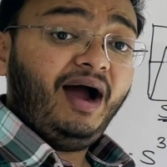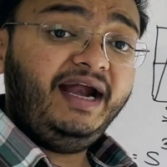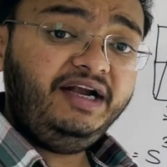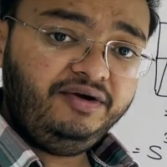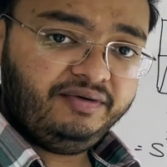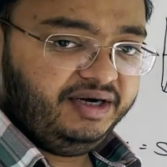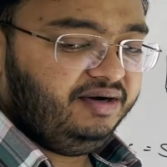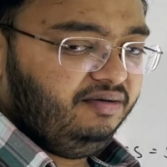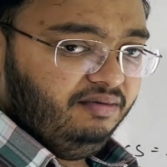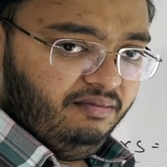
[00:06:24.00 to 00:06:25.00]
height to it,
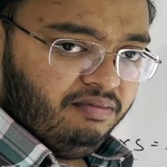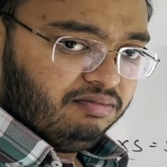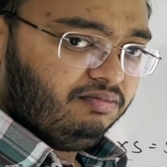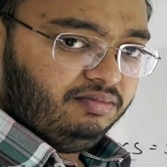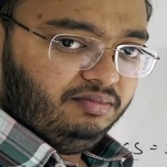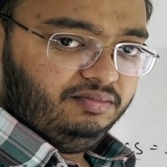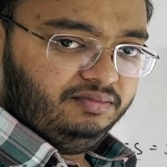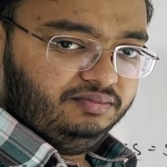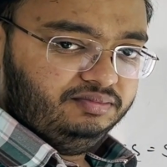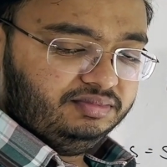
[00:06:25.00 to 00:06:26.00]

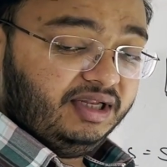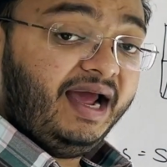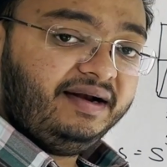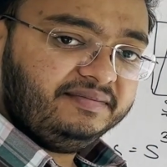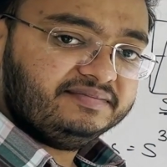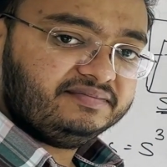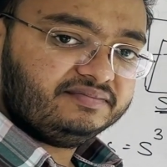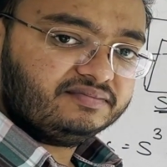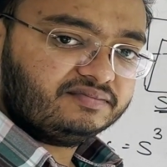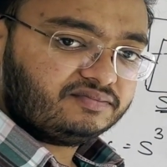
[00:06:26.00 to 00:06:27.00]
then
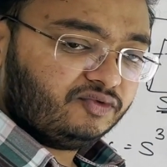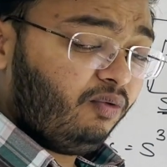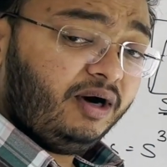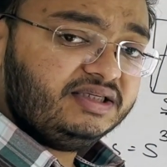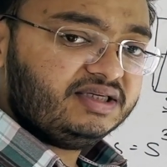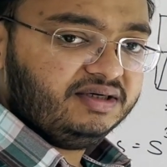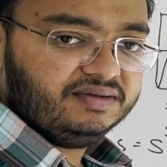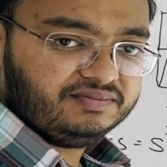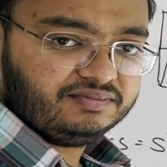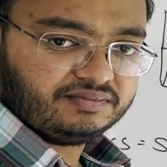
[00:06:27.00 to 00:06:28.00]
what is
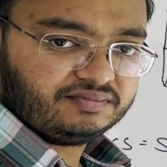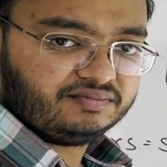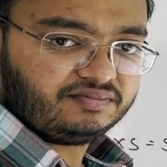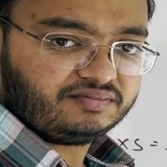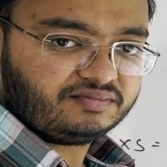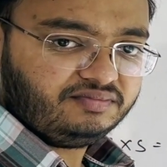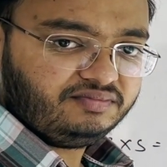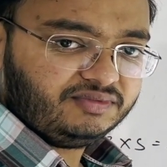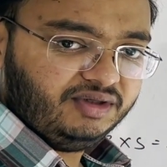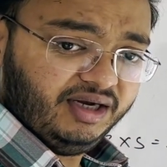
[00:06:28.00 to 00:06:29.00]
it?
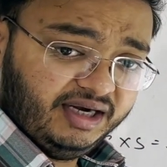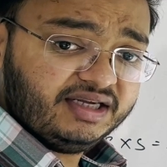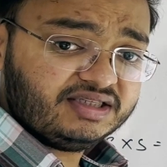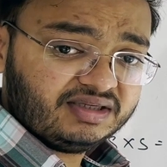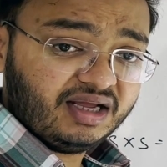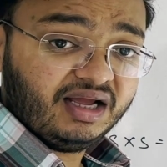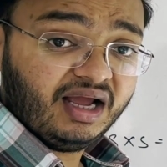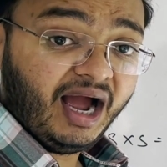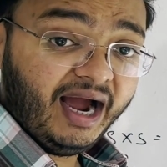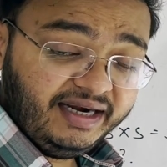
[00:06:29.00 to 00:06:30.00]
It is
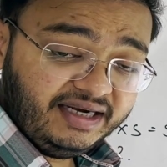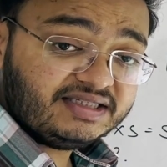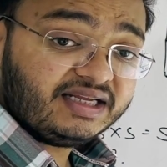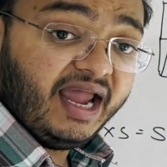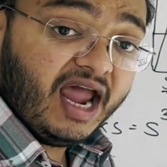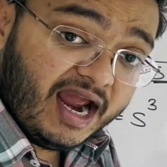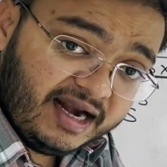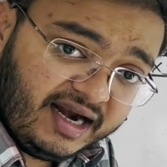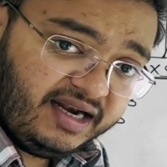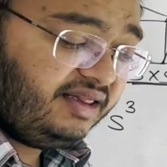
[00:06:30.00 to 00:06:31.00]
height is
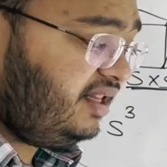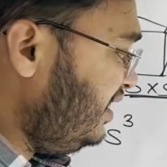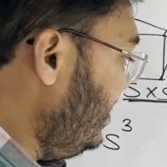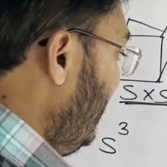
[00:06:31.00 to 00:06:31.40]
added in that.